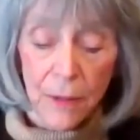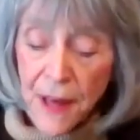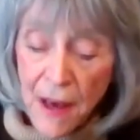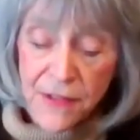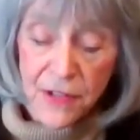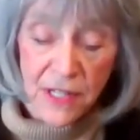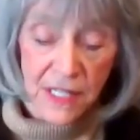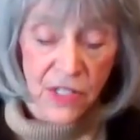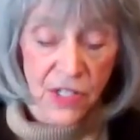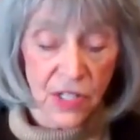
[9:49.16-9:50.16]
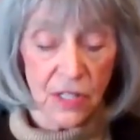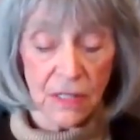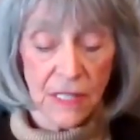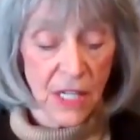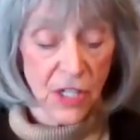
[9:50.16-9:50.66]
with other
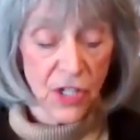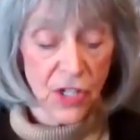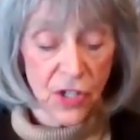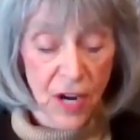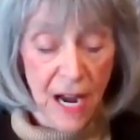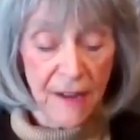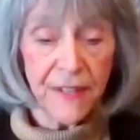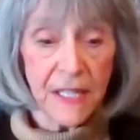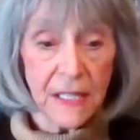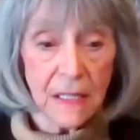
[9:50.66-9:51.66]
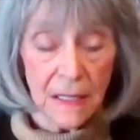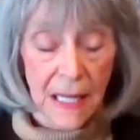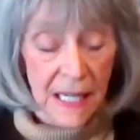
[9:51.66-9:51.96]
concerns such as traffic,